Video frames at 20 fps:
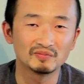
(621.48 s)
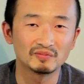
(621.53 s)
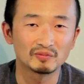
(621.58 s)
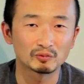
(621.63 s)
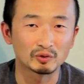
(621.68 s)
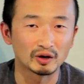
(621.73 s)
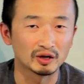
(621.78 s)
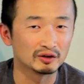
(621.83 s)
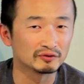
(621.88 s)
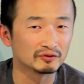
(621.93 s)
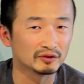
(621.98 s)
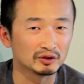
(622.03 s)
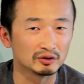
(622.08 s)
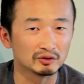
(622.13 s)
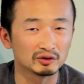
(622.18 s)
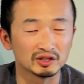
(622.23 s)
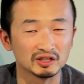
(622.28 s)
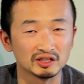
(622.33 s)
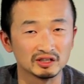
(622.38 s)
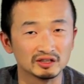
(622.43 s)
quite often you
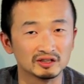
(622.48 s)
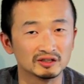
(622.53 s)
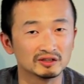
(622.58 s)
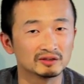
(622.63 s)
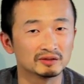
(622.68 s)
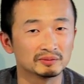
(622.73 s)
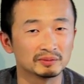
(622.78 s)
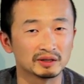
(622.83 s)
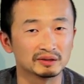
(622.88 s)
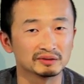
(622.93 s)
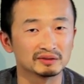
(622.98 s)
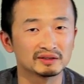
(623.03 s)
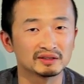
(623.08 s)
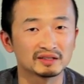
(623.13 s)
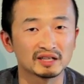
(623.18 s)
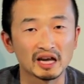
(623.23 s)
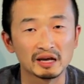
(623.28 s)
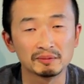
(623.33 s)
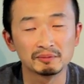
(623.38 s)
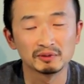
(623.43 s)
hear about
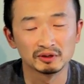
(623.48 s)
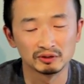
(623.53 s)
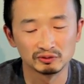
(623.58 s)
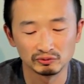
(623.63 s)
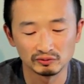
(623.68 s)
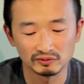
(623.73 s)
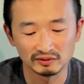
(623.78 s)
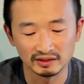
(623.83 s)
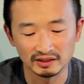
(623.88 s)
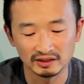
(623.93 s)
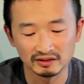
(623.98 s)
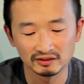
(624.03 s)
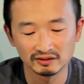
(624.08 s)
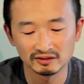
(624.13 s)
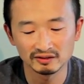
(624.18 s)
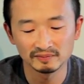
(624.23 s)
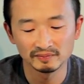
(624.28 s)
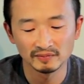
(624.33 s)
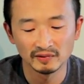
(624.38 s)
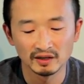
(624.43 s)
tapered
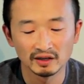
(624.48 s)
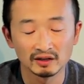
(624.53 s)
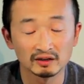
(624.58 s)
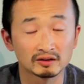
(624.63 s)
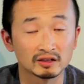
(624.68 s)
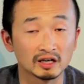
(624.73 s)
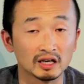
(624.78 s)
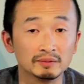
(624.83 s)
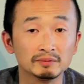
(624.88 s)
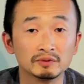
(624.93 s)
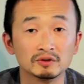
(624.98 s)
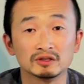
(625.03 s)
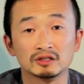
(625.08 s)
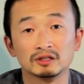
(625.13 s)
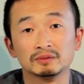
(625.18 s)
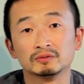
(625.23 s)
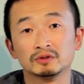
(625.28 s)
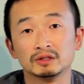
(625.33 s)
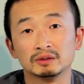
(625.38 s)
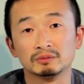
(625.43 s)
leaders. Taper
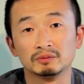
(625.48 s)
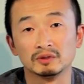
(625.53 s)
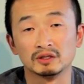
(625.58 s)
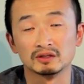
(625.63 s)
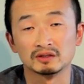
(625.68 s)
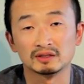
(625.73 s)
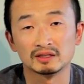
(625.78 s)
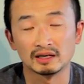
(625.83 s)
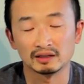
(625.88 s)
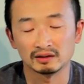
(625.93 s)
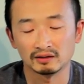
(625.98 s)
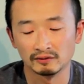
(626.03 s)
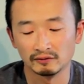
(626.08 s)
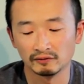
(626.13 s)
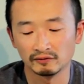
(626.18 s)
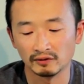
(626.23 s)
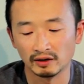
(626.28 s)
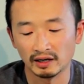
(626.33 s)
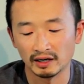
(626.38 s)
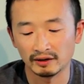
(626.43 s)
simply means that the
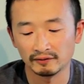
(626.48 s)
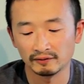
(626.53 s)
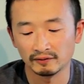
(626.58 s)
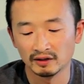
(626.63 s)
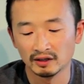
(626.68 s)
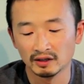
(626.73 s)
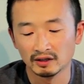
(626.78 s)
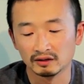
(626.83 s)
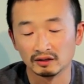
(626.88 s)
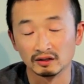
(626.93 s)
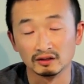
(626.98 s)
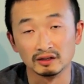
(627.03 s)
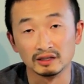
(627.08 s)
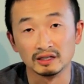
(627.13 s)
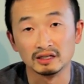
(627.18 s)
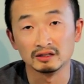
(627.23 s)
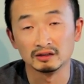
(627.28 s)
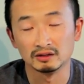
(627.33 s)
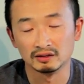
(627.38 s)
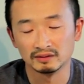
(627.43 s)
fly, the
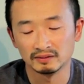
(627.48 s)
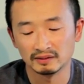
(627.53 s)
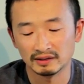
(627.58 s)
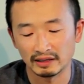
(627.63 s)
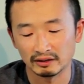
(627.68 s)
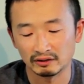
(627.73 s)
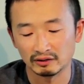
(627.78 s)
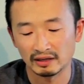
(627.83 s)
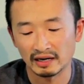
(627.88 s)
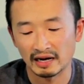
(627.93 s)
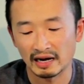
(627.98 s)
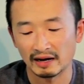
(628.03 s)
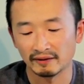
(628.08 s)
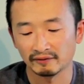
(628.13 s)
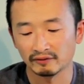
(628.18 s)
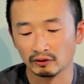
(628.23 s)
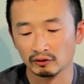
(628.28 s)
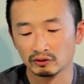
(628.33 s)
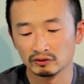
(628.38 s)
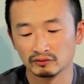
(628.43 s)
leader that you
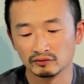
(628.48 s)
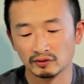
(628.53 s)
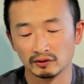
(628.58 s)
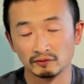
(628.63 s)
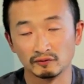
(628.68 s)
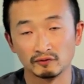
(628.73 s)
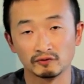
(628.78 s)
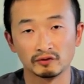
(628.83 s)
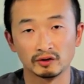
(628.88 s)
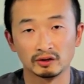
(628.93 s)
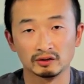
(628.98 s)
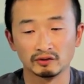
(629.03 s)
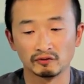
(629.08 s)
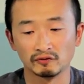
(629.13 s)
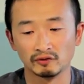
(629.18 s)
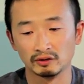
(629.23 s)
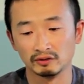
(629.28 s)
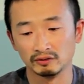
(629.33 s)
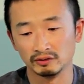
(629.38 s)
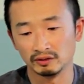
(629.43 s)
have goes from fairly
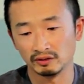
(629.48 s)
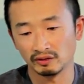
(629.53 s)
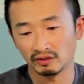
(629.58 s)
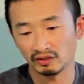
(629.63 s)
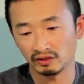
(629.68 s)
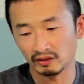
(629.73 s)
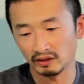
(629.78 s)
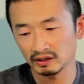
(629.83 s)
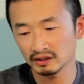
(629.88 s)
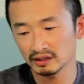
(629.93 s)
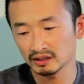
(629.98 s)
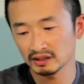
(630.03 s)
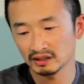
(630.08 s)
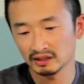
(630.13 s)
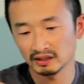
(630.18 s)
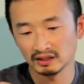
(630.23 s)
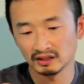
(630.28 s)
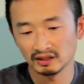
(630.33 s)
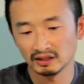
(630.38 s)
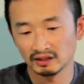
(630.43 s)
fairly thick
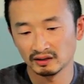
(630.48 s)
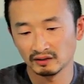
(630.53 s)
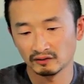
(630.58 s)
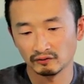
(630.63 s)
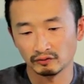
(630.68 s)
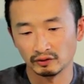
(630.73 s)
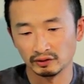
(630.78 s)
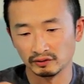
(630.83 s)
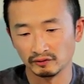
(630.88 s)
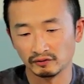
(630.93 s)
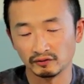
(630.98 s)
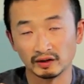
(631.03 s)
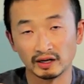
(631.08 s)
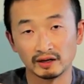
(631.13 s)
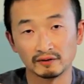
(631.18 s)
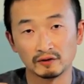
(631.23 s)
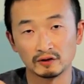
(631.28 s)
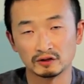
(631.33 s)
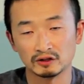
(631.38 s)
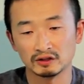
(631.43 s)
from the fly
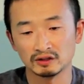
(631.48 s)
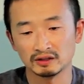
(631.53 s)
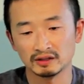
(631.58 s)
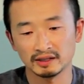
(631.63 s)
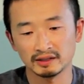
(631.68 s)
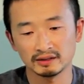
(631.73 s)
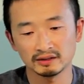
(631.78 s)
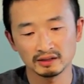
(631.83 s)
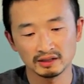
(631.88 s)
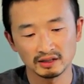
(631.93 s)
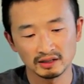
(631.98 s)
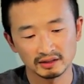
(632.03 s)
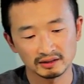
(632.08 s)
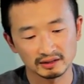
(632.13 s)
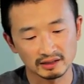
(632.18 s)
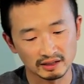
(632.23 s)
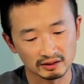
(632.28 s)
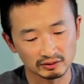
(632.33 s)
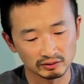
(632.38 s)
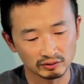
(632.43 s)
fishing line
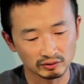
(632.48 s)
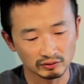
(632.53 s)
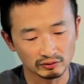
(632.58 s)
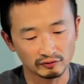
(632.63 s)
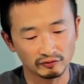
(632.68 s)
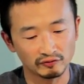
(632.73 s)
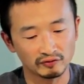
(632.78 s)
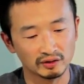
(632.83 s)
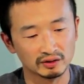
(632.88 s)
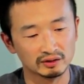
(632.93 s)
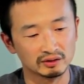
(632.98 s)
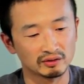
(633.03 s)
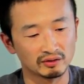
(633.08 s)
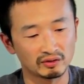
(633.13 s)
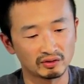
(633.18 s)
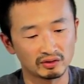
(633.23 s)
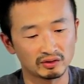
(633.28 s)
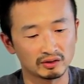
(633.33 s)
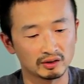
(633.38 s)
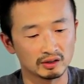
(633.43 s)
down to fairly
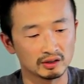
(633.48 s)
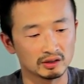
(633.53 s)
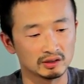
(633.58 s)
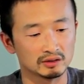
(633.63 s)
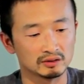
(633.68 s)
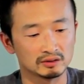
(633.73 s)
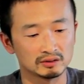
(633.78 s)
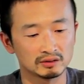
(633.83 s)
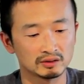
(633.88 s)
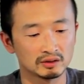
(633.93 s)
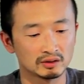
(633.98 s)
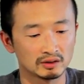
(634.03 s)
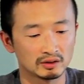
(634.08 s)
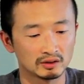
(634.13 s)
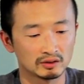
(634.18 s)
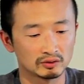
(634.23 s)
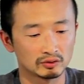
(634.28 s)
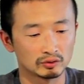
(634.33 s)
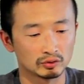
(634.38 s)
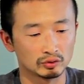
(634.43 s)
thin
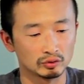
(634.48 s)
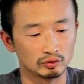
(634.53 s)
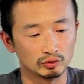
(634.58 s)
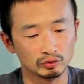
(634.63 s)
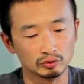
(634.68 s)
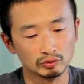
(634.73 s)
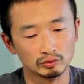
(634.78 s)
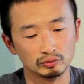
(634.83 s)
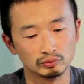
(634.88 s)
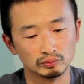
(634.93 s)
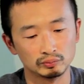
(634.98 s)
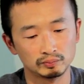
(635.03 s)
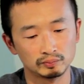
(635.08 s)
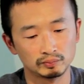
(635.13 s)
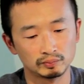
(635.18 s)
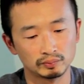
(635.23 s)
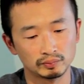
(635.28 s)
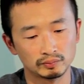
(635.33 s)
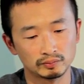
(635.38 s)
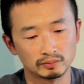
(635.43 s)
to
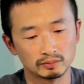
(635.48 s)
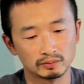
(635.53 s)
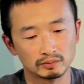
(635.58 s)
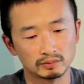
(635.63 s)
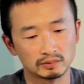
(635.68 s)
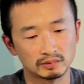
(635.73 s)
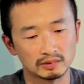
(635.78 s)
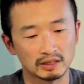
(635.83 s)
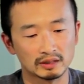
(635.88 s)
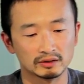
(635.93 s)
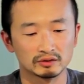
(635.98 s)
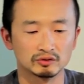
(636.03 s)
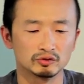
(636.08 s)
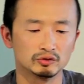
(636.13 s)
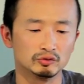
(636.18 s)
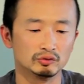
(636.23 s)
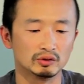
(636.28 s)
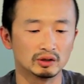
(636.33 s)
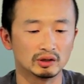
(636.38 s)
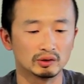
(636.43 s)
down
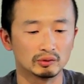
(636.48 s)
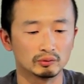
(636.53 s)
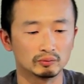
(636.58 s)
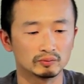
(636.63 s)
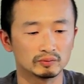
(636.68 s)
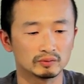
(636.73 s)
to uh,